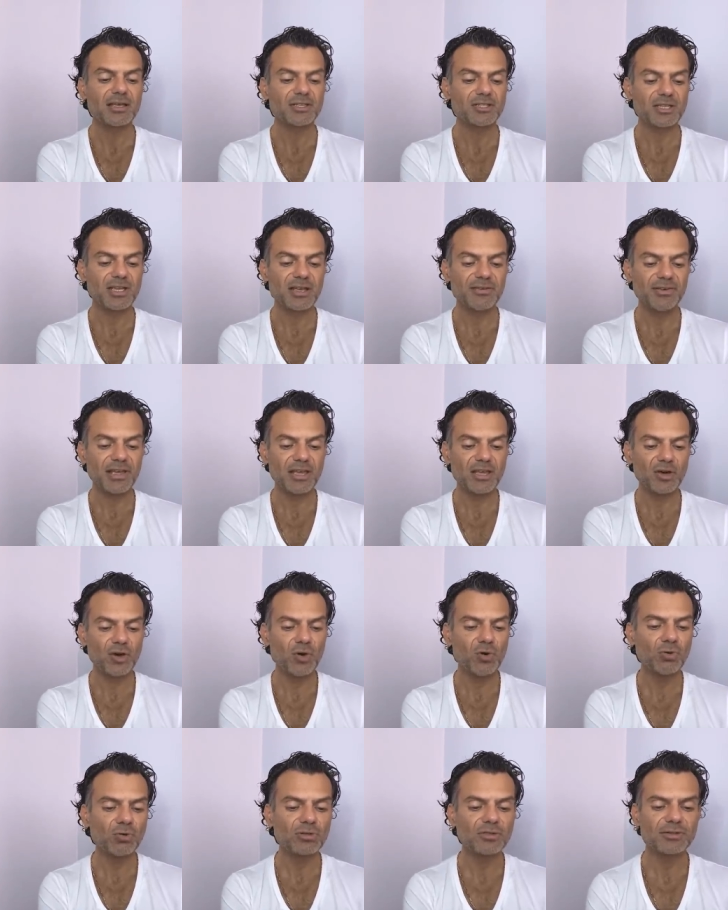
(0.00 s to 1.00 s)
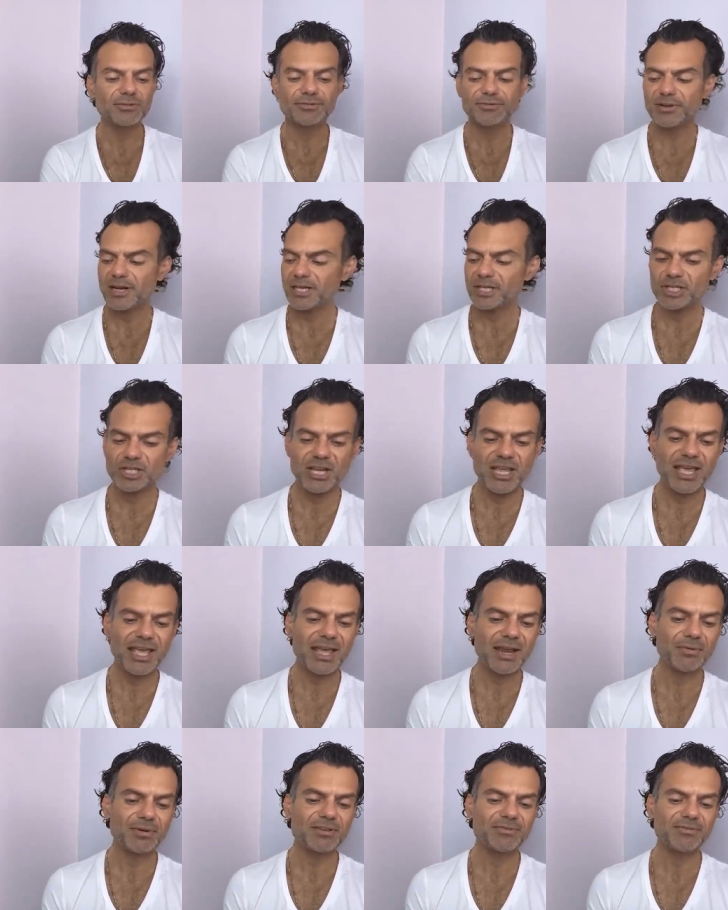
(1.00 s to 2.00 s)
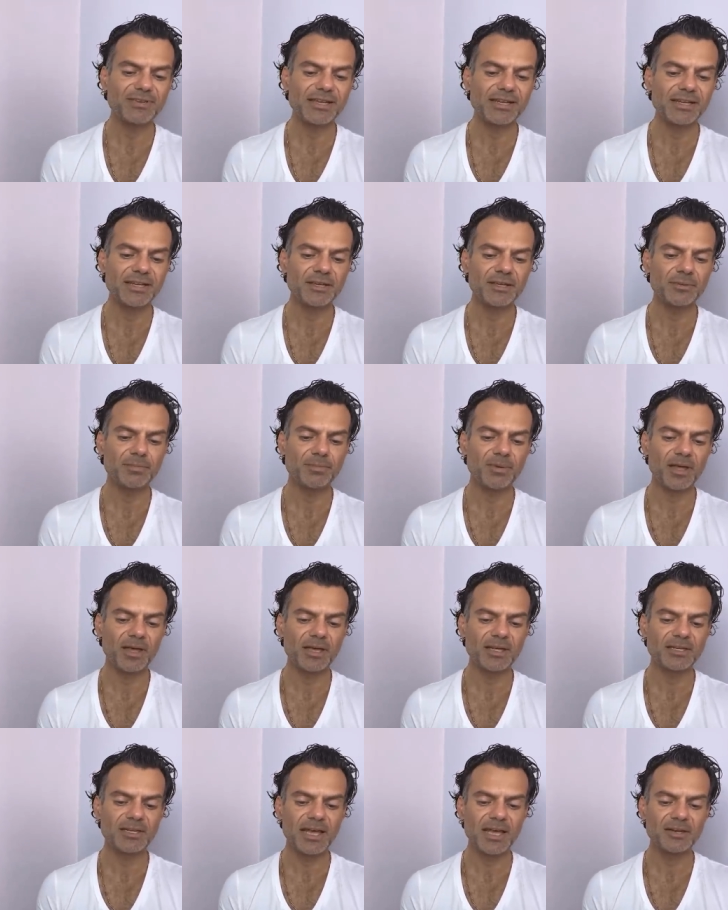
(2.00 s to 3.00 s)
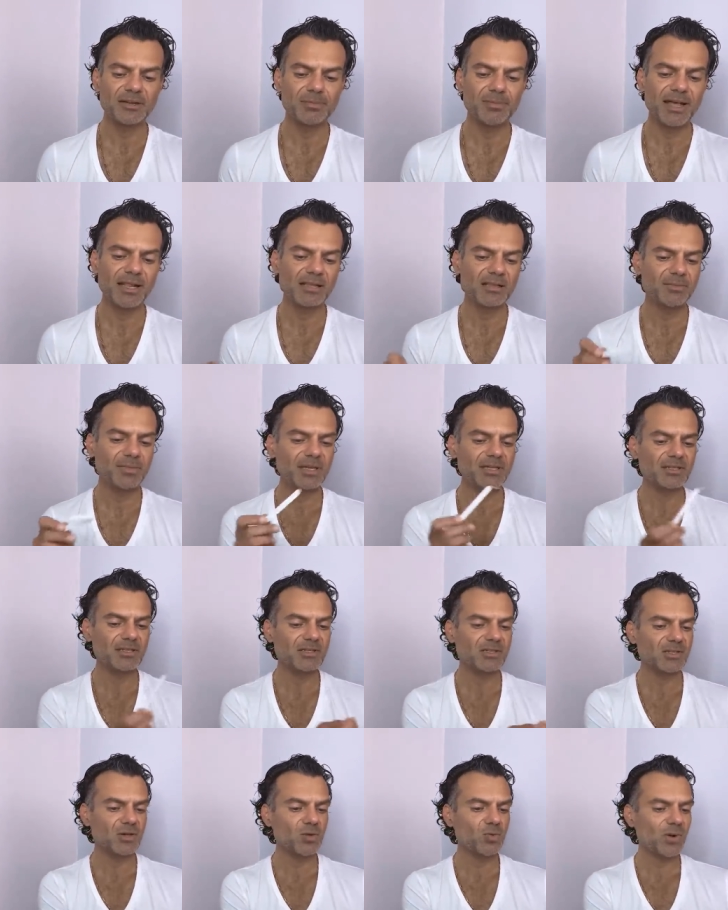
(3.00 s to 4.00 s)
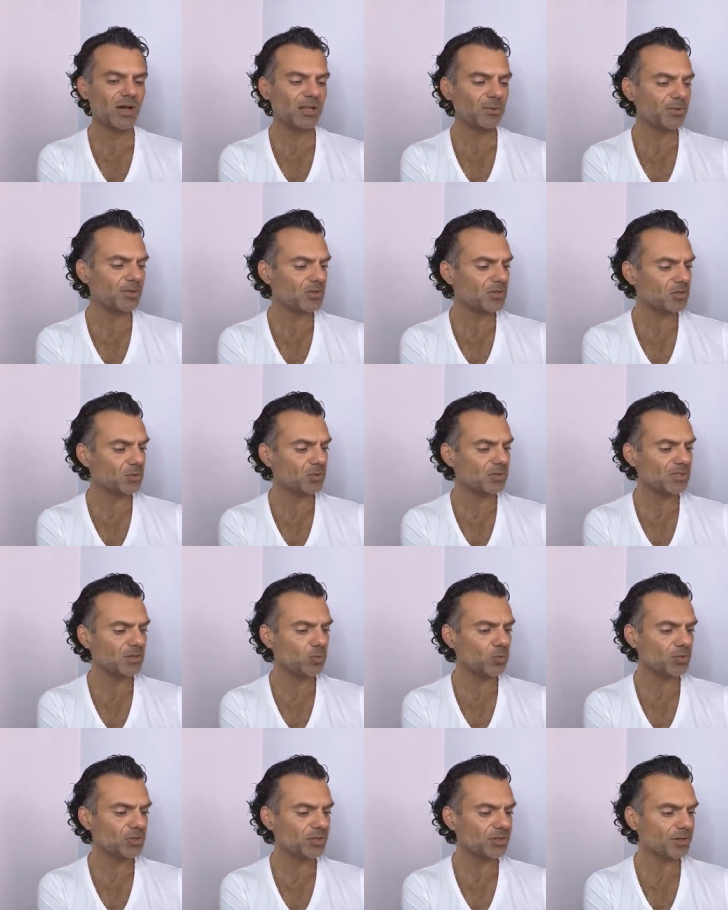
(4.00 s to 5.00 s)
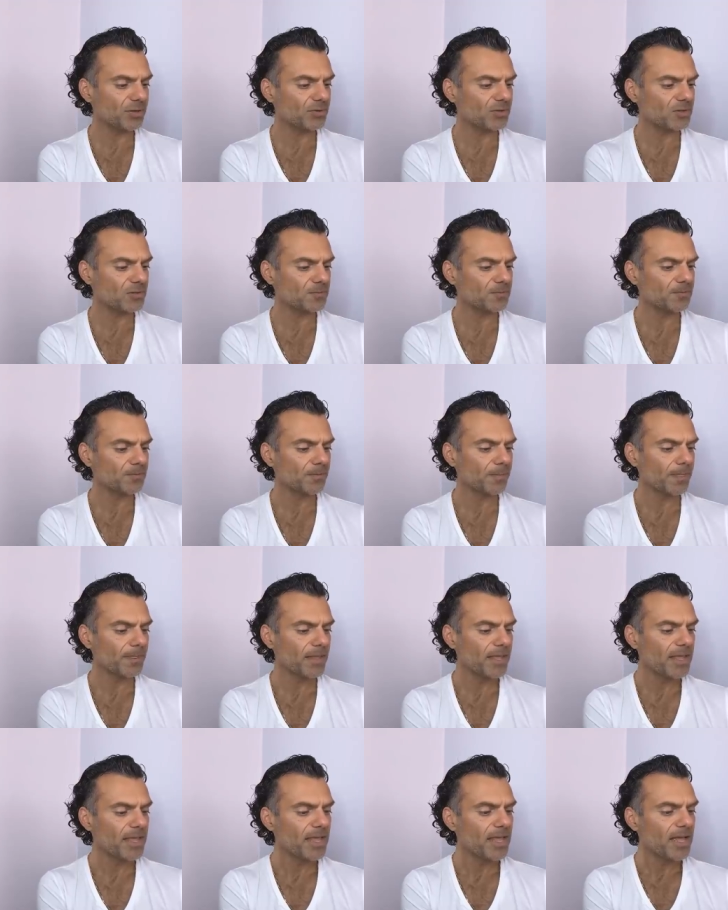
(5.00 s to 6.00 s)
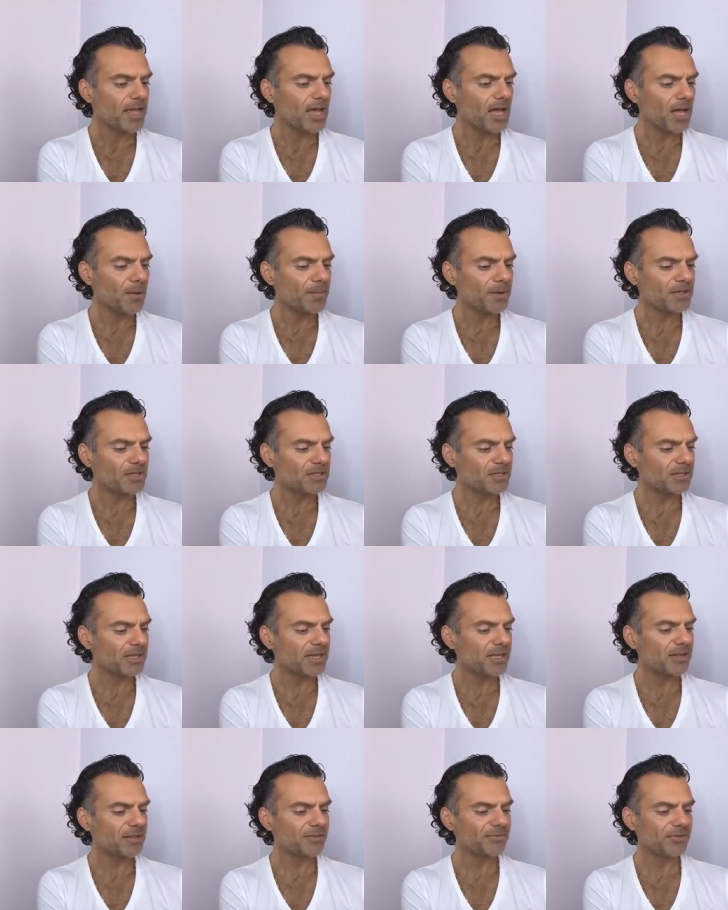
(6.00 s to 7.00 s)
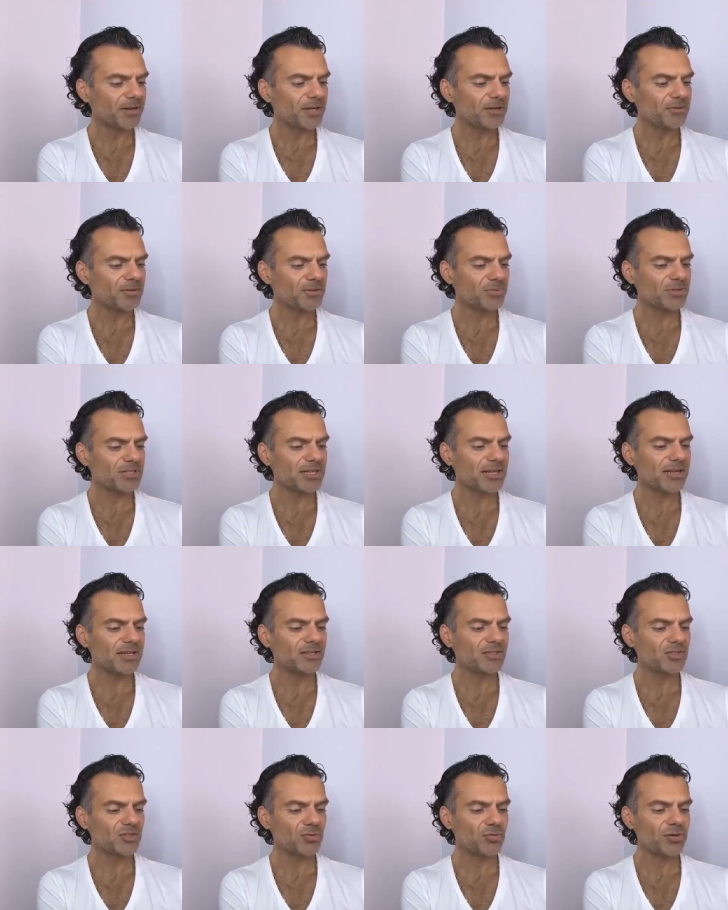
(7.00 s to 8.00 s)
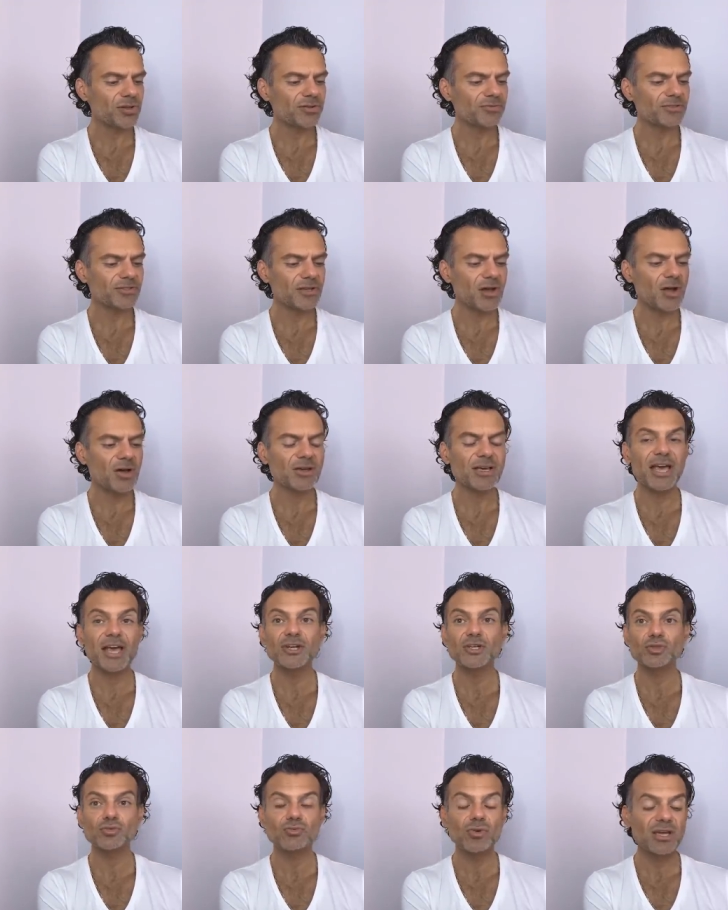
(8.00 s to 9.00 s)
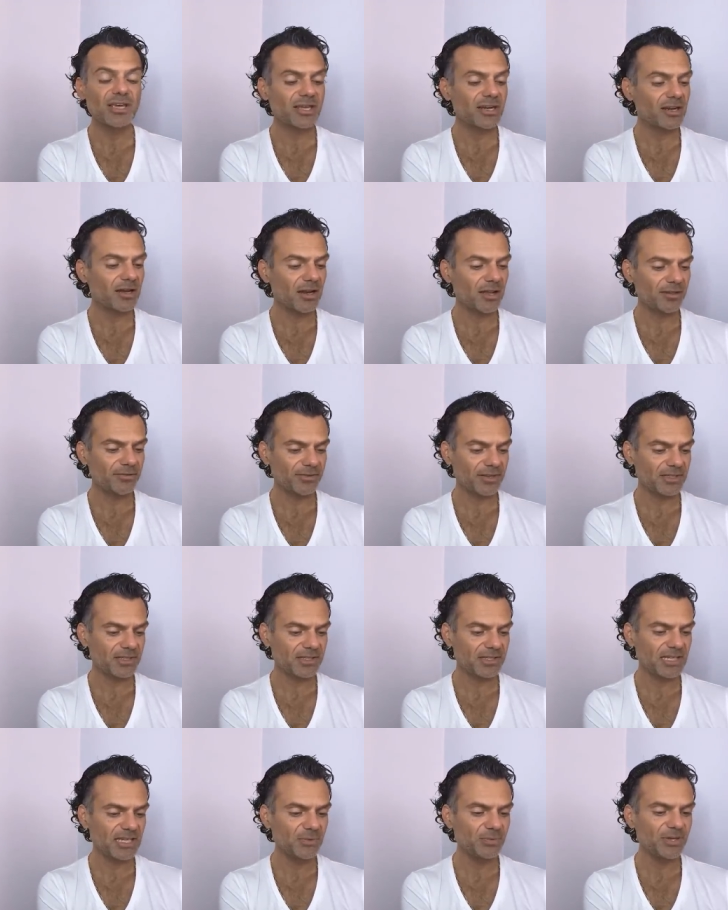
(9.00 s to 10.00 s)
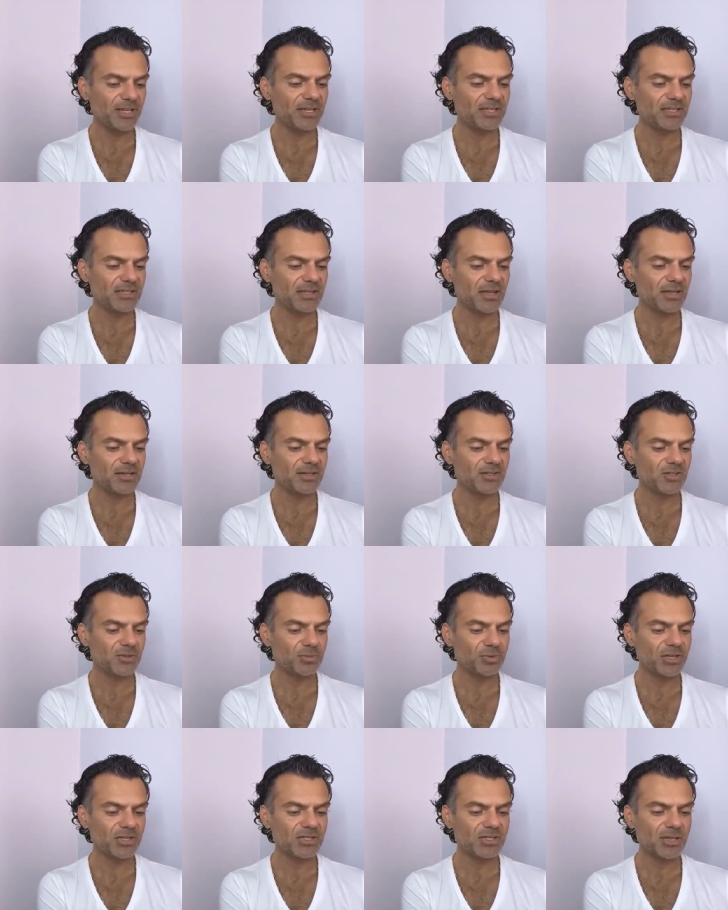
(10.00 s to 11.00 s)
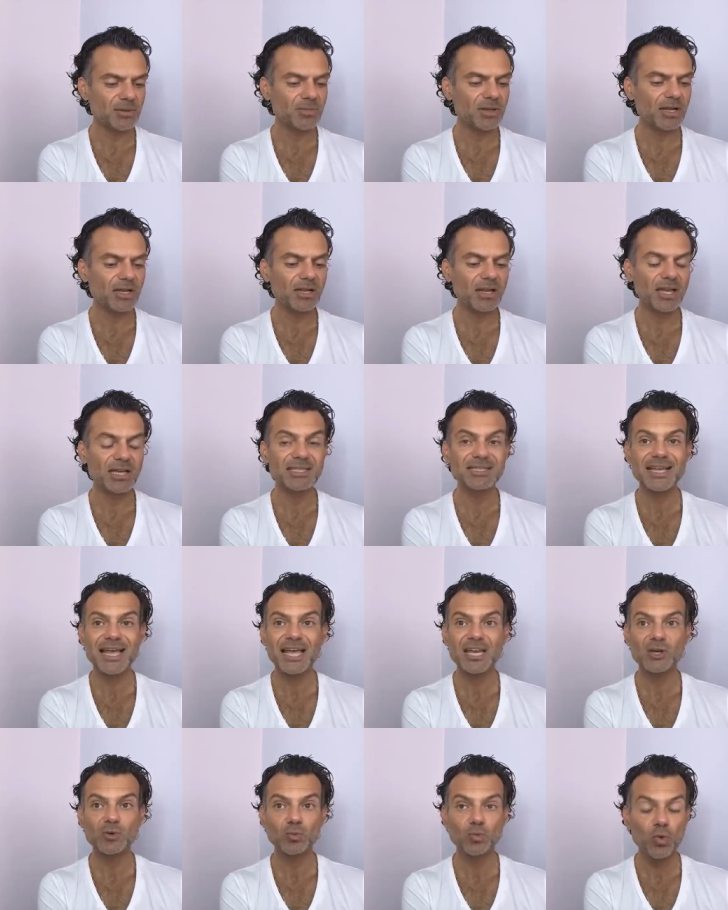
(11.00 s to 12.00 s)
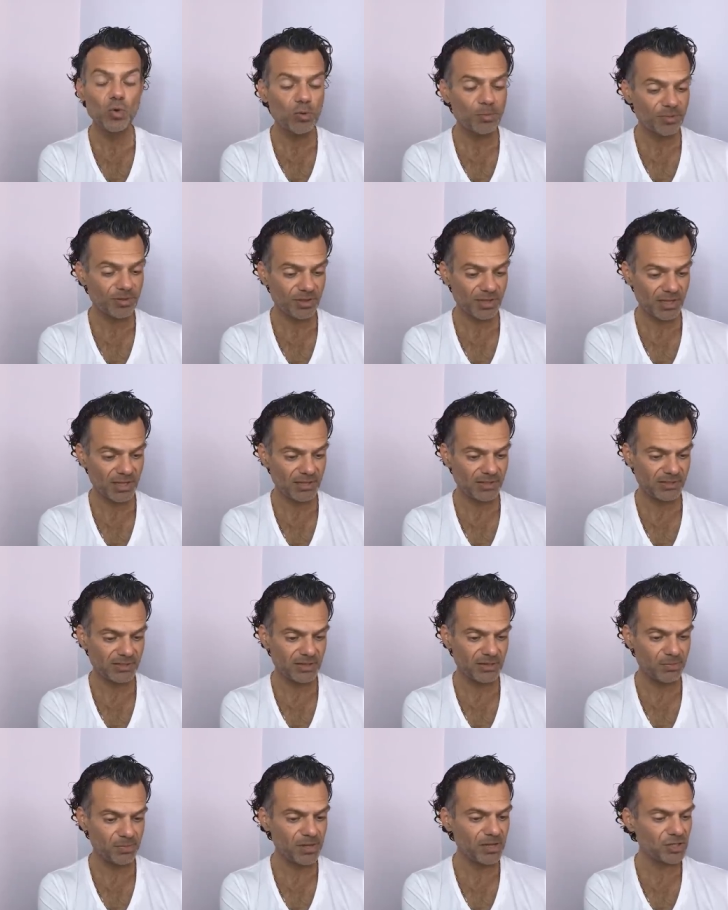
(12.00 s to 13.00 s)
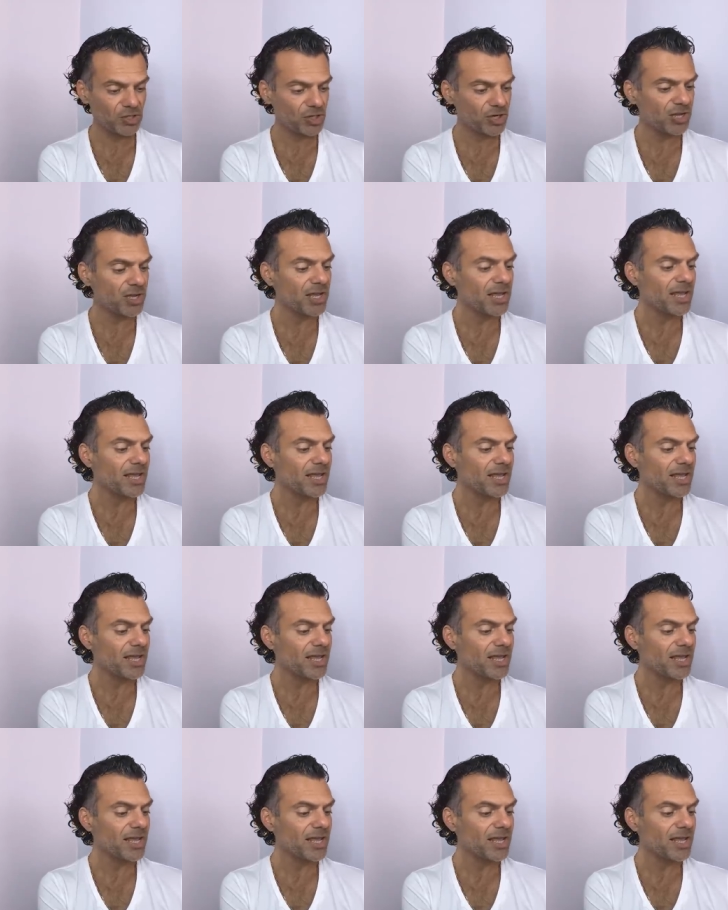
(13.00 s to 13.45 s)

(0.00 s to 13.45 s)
to give a cold, fresh, airy feeling combined and amalgamated so well with the salty water notes. Up until here, the fragrance was telling a story of dark and rugged life at sea. We decided to bring some light and warmth into the picture,